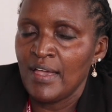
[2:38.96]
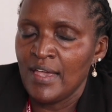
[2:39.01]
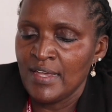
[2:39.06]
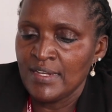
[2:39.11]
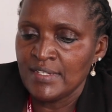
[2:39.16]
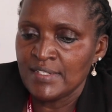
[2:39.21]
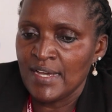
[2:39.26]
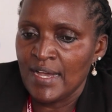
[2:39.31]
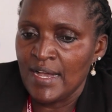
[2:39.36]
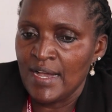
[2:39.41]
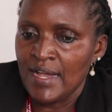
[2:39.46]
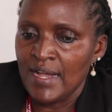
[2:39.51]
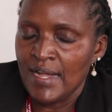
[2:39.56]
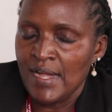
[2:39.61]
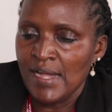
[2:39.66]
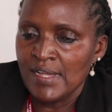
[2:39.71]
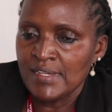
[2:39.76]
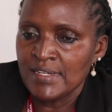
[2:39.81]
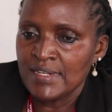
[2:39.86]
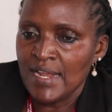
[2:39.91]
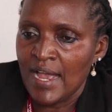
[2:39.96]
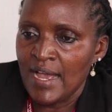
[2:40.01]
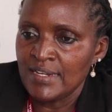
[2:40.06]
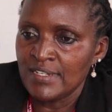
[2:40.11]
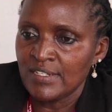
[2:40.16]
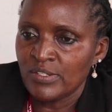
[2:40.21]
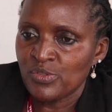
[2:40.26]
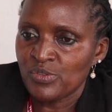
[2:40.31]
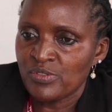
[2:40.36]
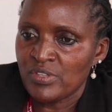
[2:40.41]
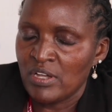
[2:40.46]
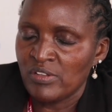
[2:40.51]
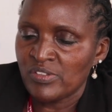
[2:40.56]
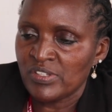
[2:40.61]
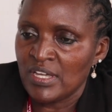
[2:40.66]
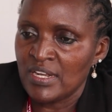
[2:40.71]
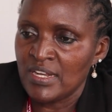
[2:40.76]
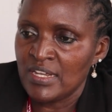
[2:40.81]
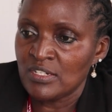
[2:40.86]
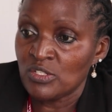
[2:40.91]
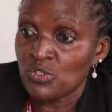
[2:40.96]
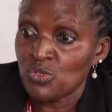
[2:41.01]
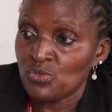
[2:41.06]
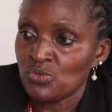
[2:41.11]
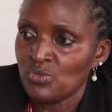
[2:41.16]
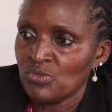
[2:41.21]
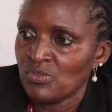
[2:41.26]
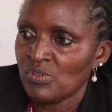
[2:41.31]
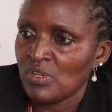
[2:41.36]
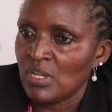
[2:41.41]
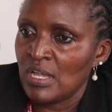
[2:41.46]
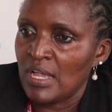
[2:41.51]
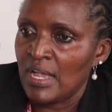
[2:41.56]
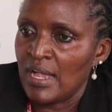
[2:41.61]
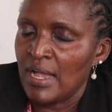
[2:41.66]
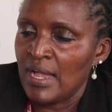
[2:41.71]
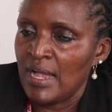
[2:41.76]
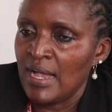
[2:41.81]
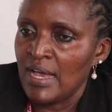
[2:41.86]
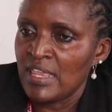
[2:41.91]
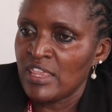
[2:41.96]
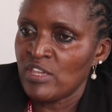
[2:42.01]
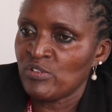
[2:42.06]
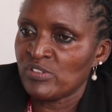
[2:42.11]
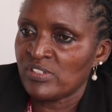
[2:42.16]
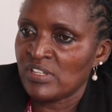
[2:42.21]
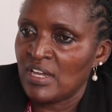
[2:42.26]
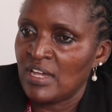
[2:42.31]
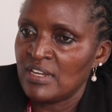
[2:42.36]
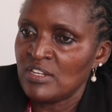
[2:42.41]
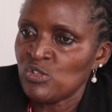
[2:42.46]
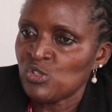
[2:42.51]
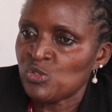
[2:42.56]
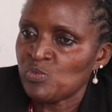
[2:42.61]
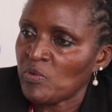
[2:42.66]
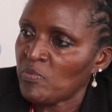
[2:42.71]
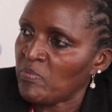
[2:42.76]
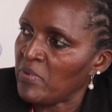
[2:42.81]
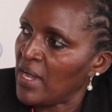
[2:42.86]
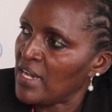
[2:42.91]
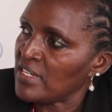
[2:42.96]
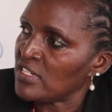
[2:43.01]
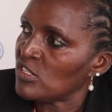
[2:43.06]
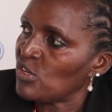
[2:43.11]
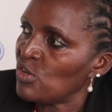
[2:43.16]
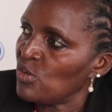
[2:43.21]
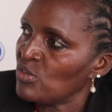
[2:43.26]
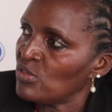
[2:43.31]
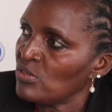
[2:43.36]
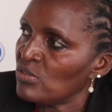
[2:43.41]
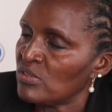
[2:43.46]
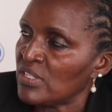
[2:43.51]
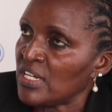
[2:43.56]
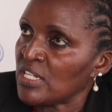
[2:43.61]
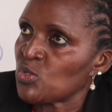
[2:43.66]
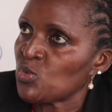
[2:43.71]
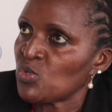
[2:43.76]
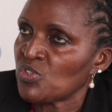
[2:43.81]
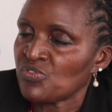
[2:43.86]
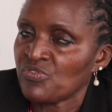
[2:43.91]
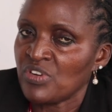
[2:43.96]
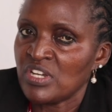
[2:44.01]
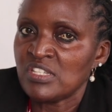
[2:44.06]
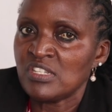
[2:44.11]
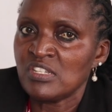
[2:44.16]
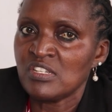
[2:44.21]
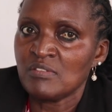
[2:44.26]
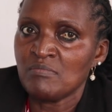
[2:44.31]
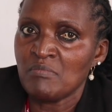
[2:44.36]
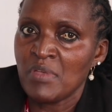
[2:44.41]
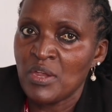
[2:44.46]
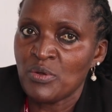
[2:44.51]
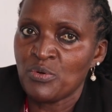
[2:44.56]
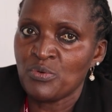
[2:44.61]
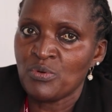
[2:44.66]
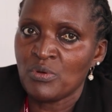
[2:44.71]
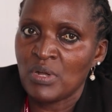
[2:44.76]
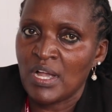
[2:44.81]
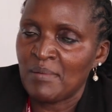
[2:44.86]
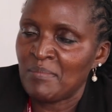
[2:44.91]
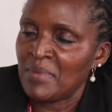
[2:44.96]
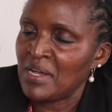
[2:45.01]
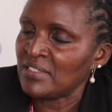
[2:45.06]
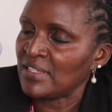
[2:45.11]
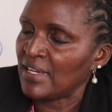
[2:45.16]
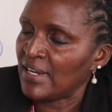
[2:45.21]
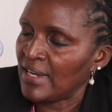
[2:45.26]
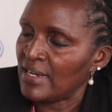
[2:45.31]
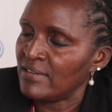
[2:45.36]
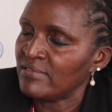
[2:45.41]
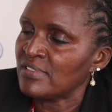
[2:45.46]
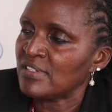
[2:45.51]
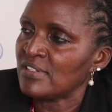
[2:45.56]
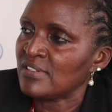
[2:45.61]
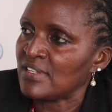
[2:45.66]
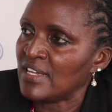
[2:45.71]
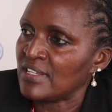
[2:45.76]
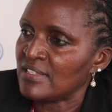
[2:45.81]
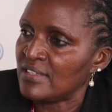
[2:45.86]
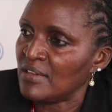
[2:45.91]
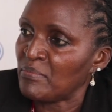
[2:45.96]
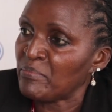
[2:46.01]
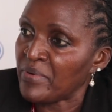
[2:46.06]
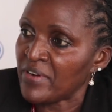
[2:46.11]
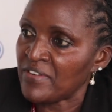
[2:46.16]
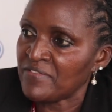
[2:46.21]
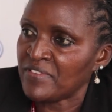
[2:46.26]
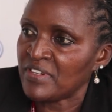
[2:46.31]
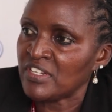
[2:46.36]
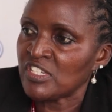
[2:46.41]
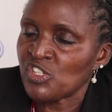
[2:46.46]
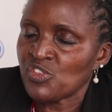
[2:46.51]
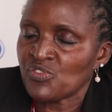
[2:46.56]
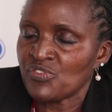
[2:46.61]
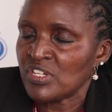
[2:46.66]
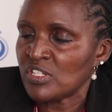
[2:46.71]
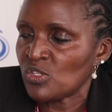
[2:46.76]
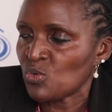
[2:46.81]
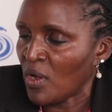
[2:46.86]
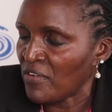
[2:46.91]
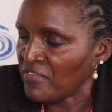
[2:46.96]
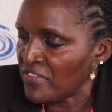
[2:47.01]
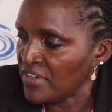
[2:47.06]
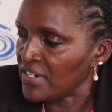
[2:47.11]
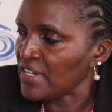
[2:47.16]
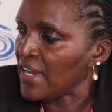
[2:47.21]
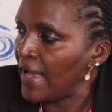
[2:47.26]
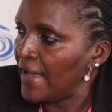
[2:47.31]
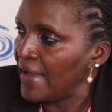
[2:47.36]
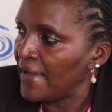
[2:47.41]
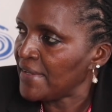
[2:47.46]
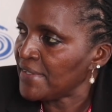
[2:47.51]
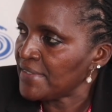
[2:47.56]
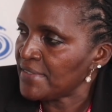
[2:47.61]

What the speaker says: And in early 2002, there was a newspaper article that was rating Meru among the counties that the prevalence rate were very high.